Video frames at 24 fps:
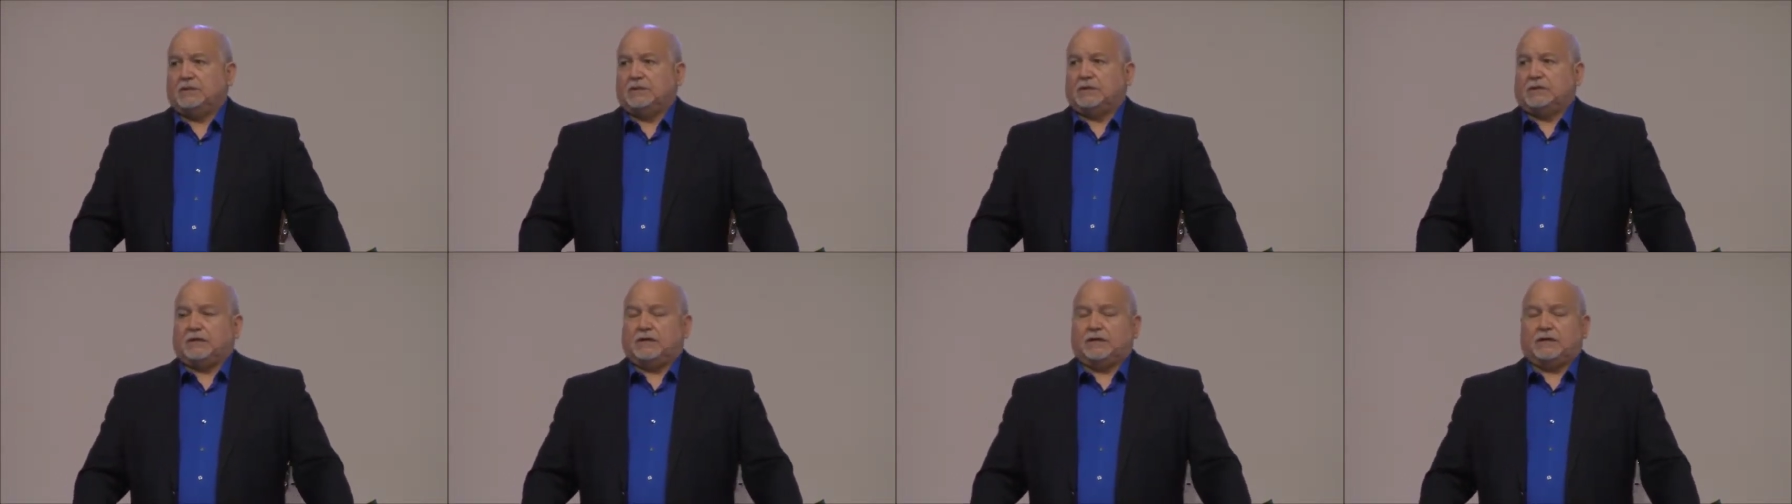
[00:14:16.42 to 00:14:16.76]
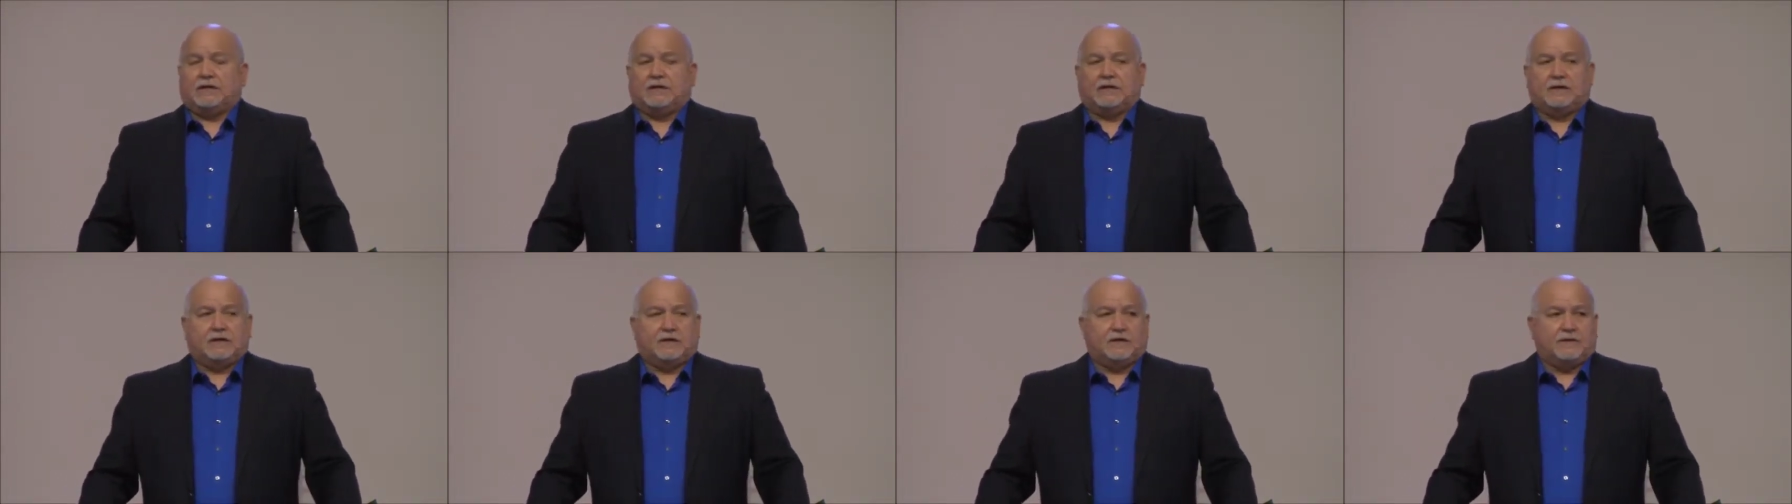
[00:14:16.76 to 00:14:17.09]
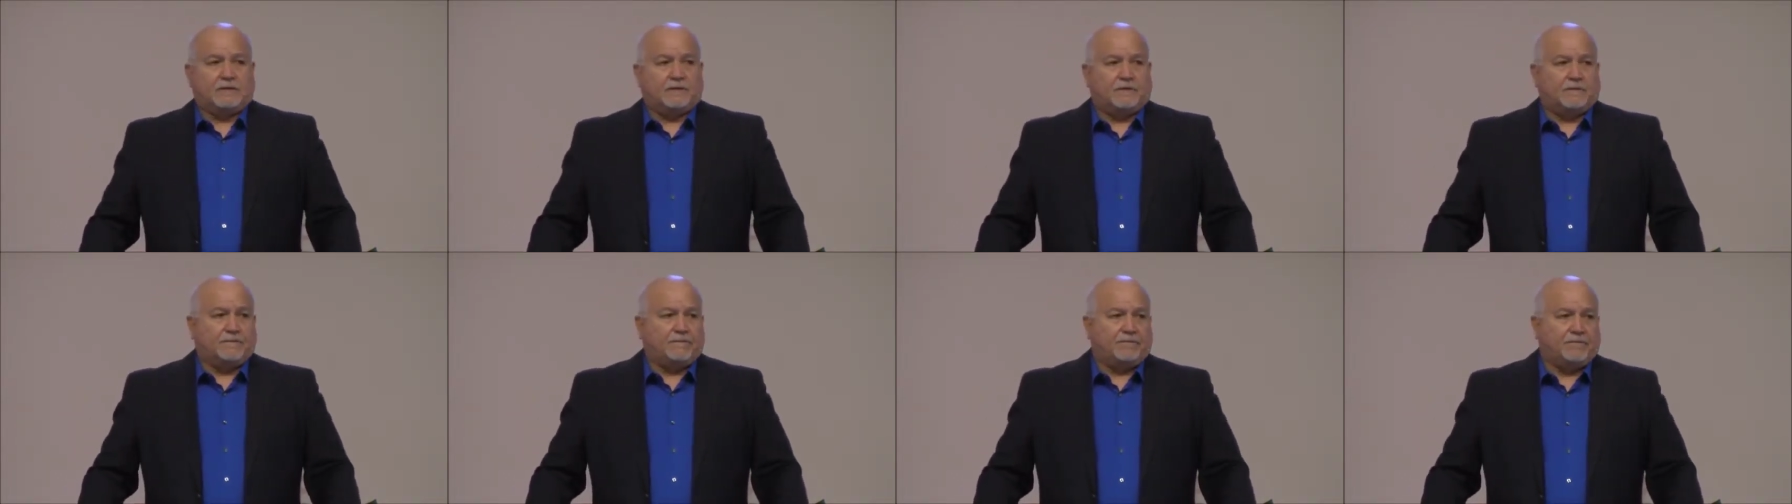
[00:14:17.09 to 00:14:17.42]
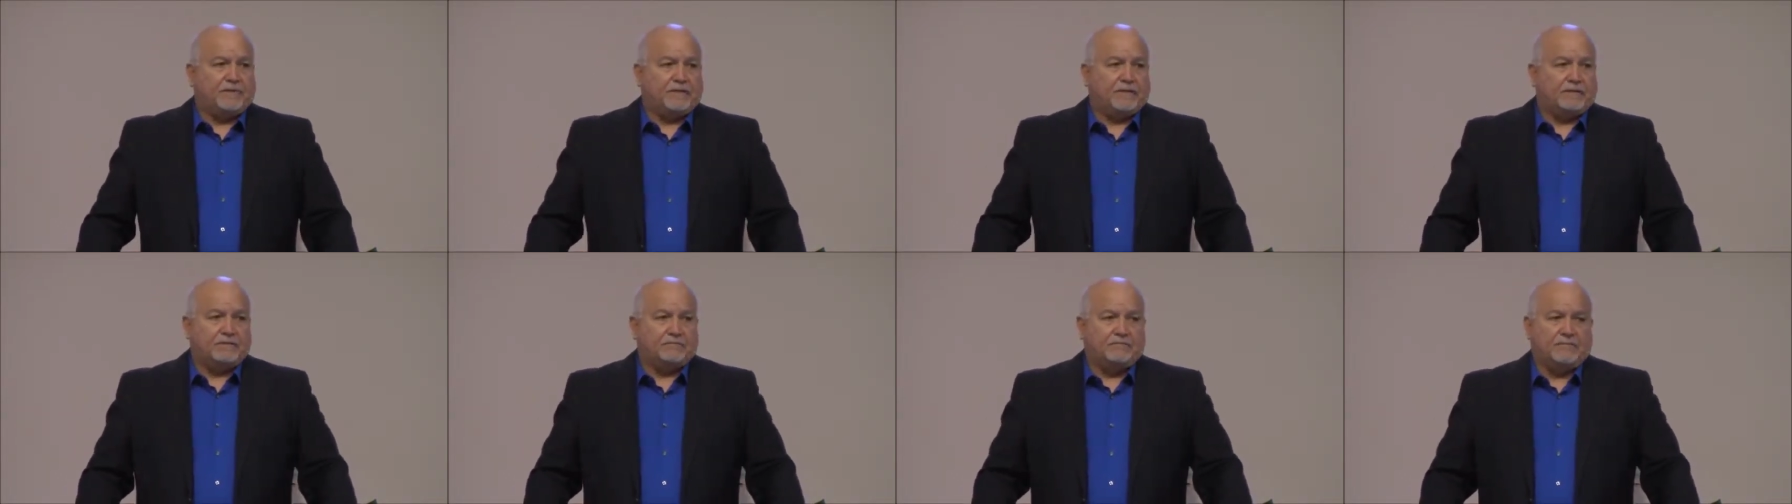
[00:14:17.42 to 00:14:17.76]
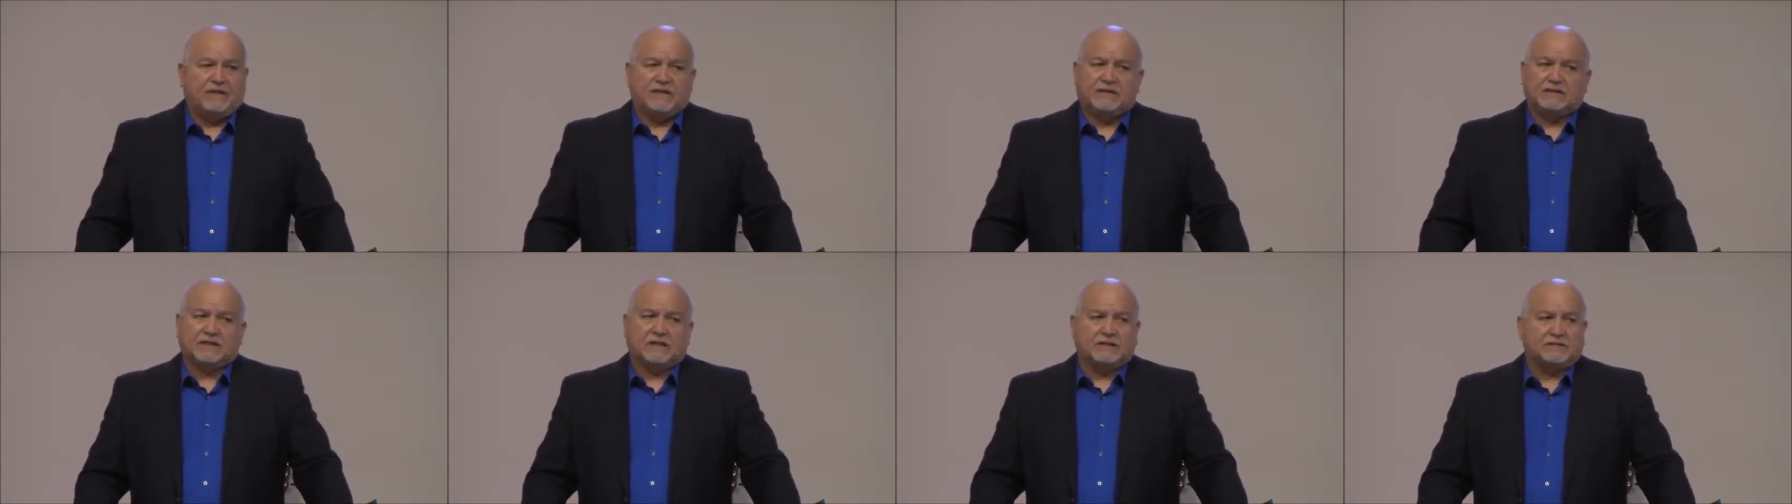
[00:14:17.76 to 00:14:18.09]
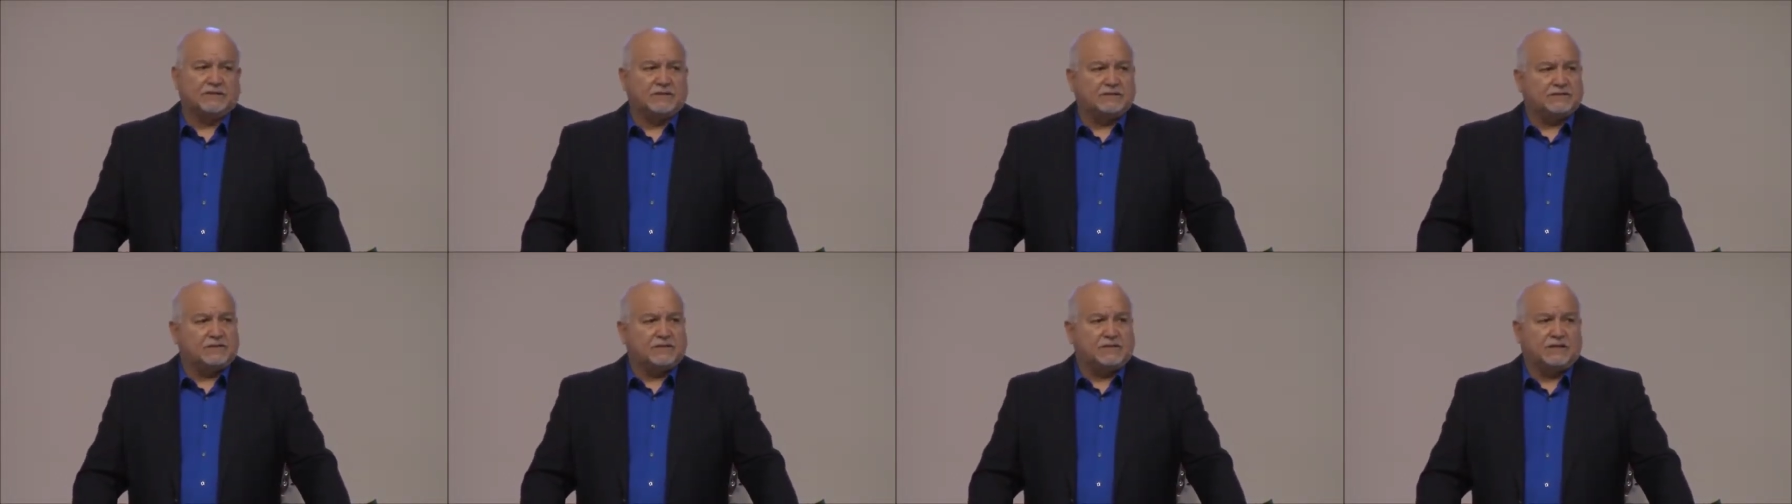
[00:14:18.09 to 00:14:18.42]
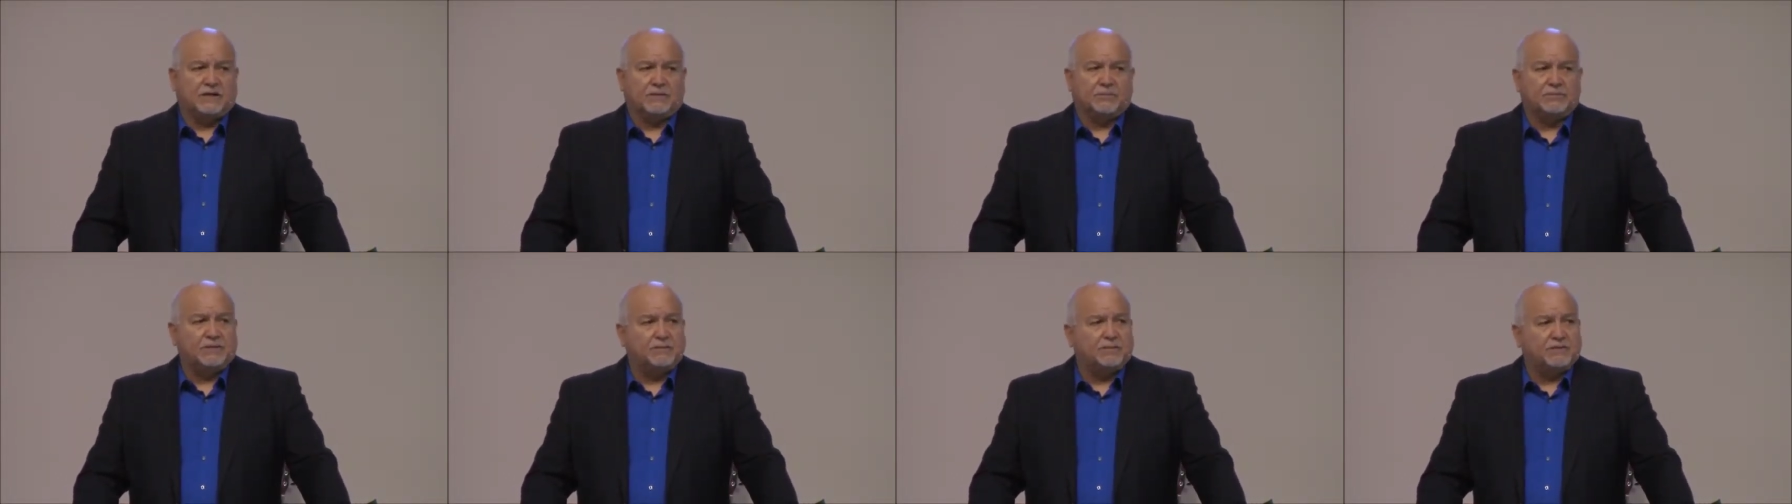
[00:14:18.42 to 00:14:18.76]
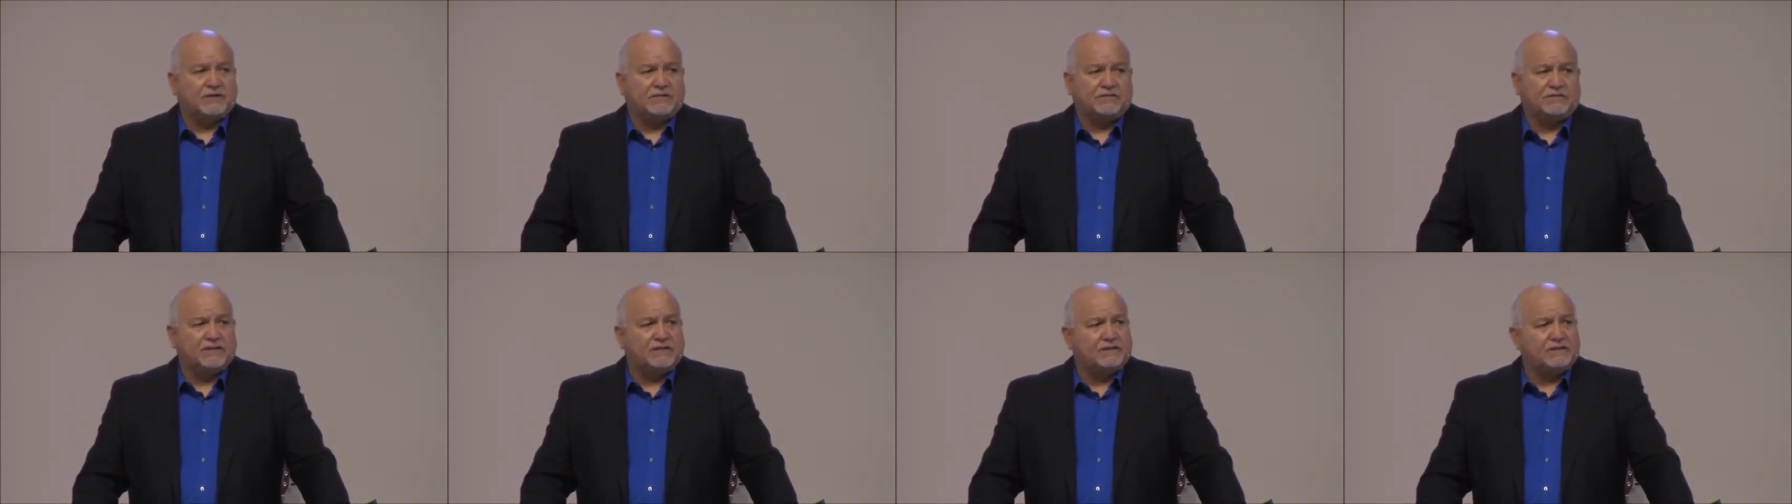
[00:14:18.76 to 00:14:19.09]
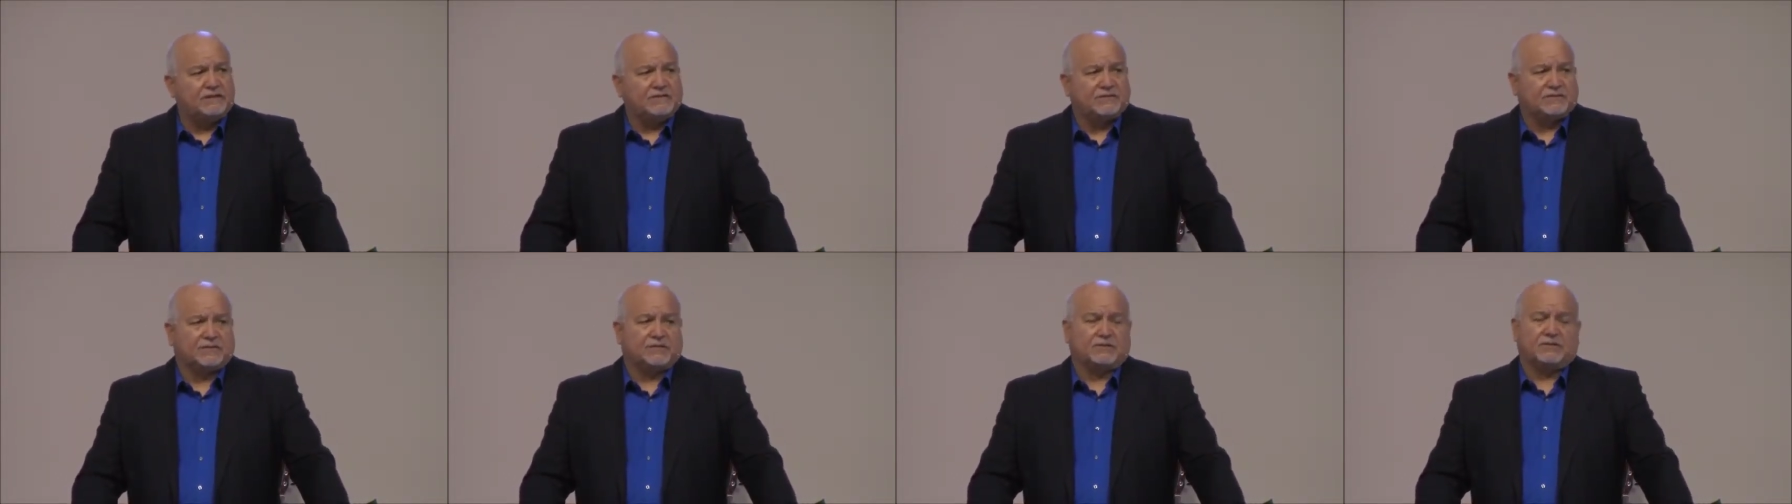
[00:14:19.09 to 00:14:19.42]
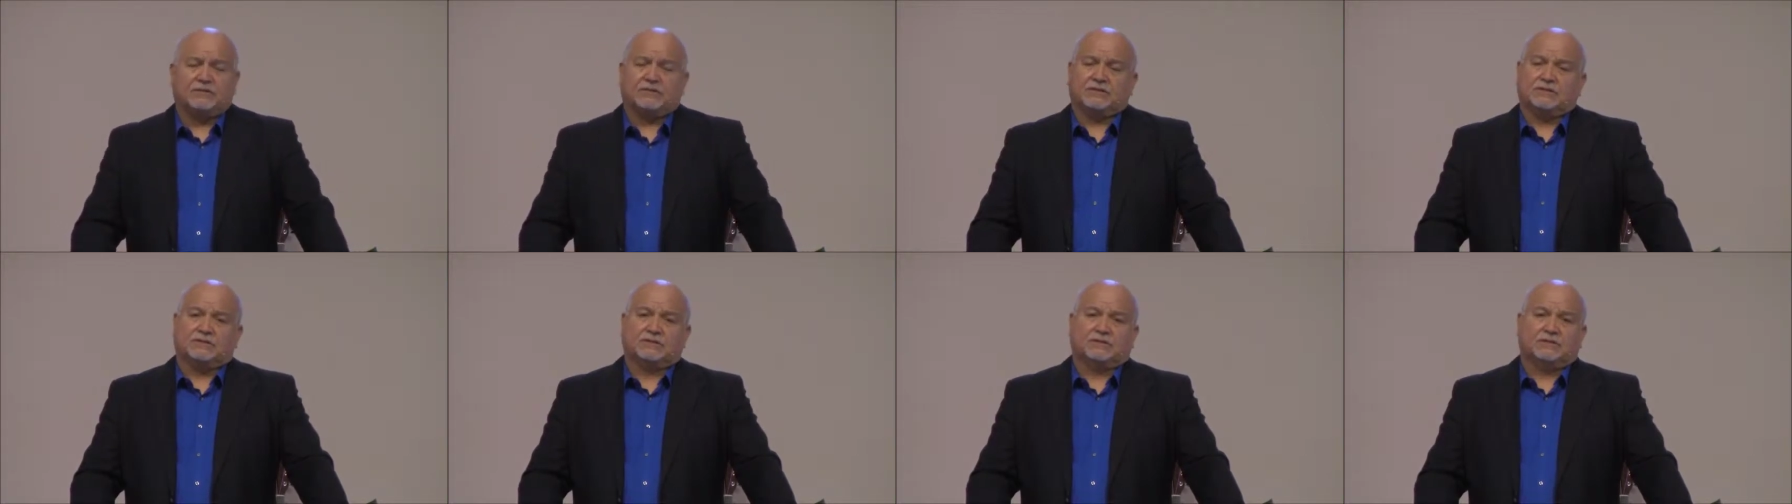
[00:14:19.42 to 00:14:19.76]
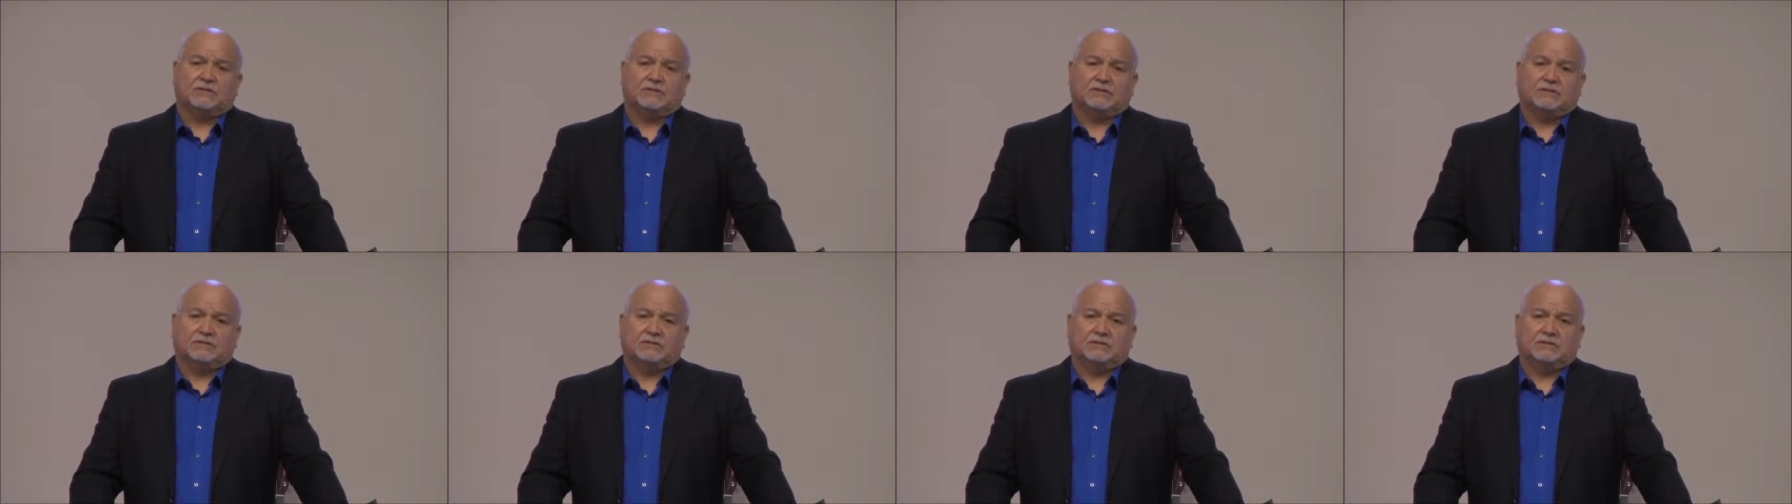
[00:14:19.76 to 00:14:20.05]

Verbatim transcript: Uh, many times, the young people are very discouraged.